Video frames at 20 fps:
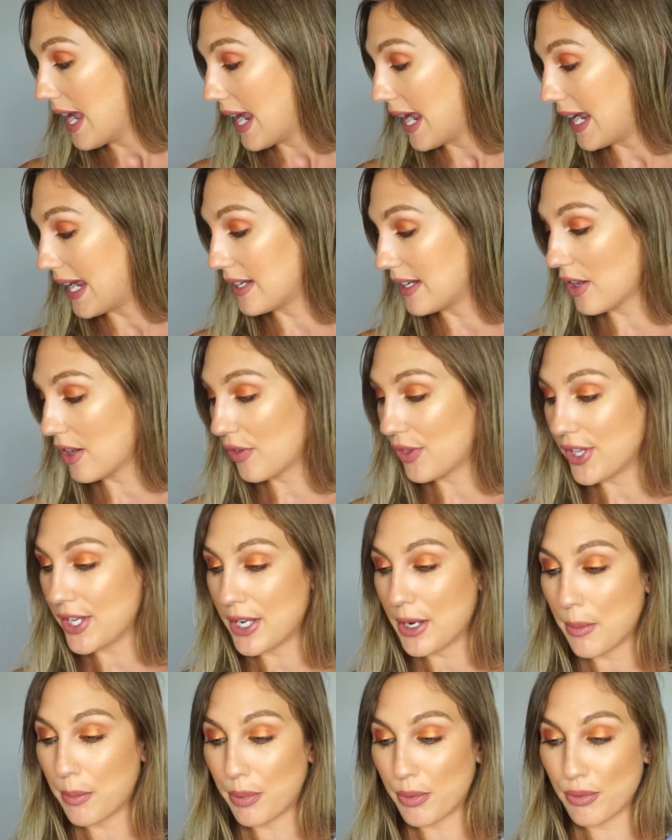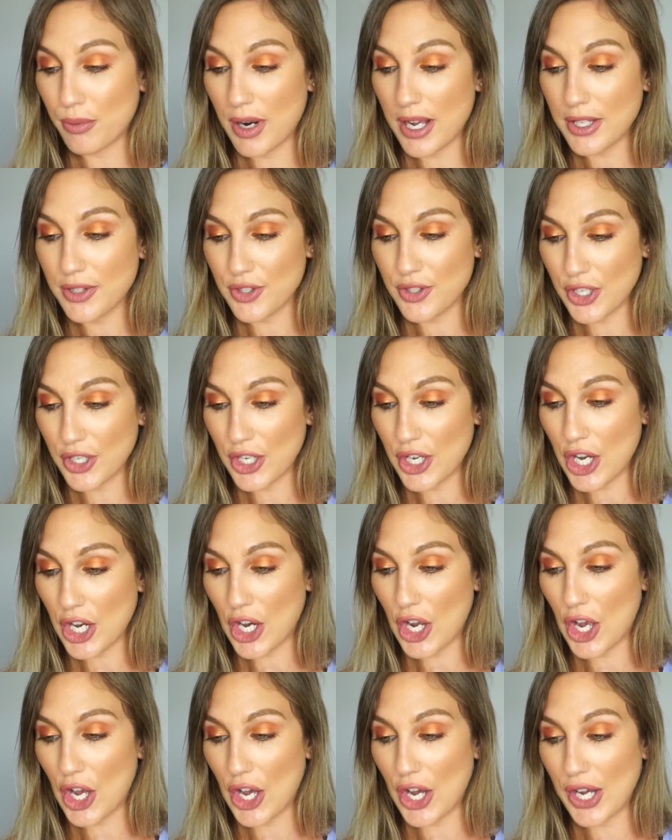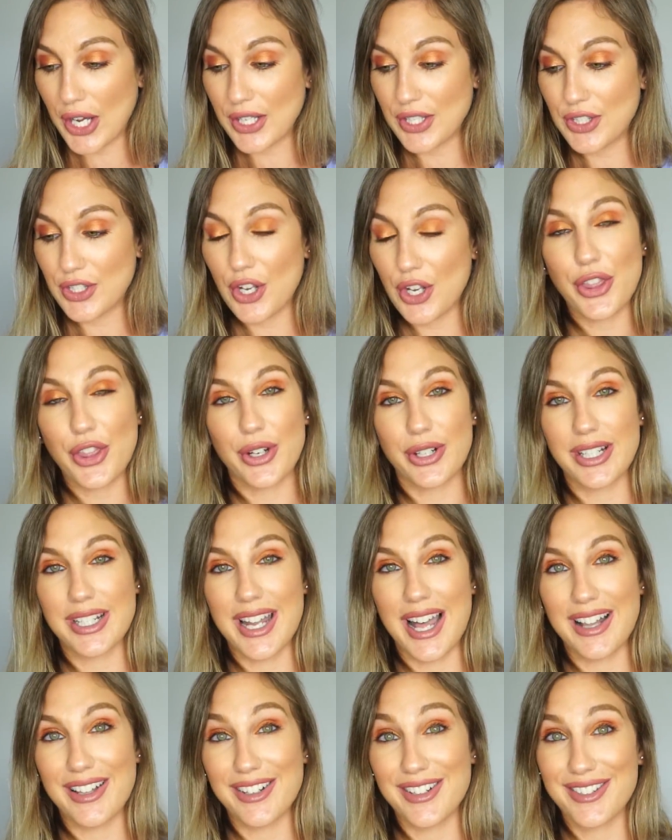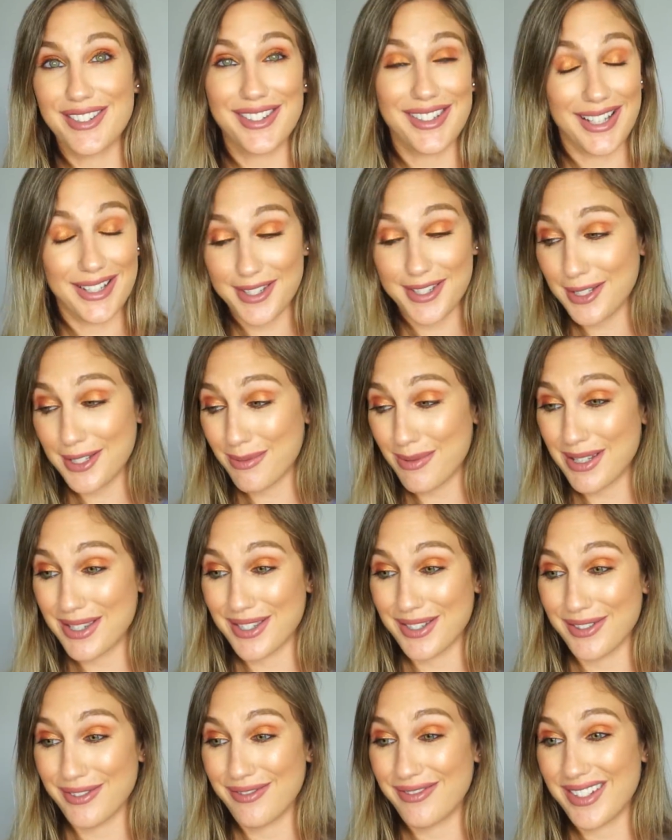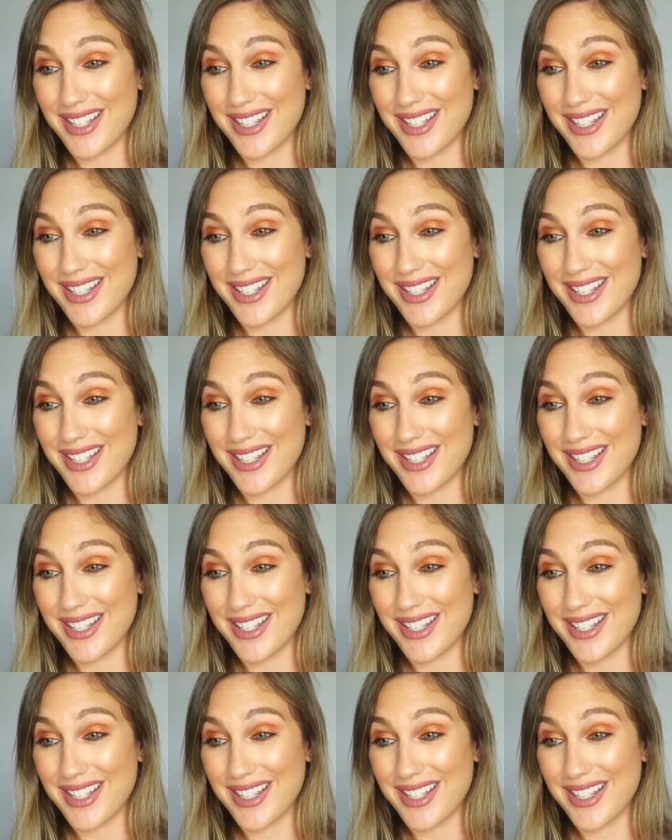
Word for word: And the bronzer cost $30. That's expensive.